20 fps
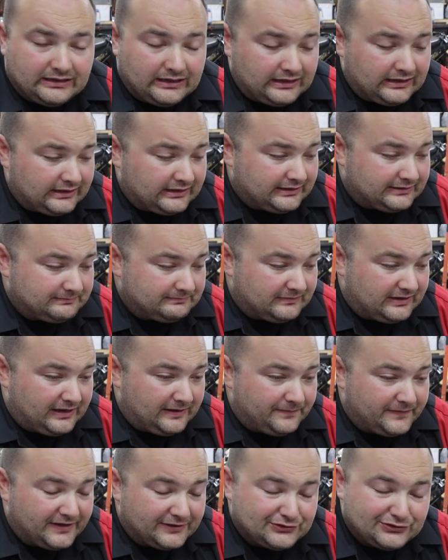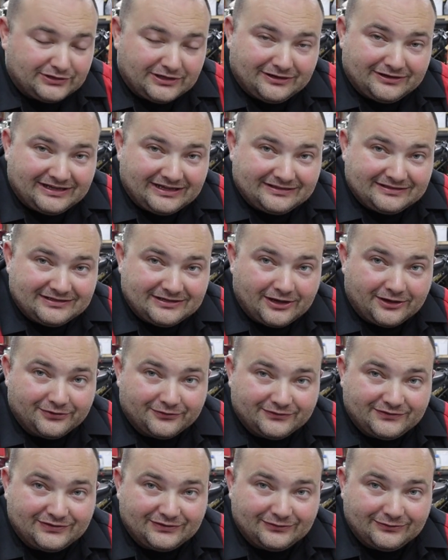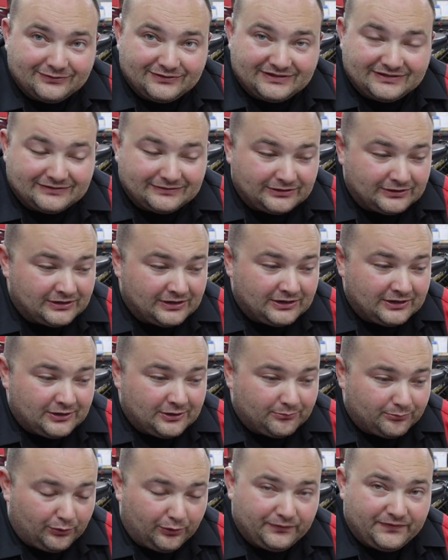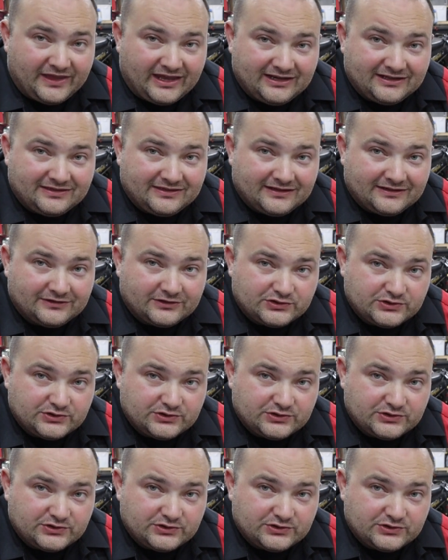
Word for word: Uh, I'm not sure how to get the other two to bolt to anything.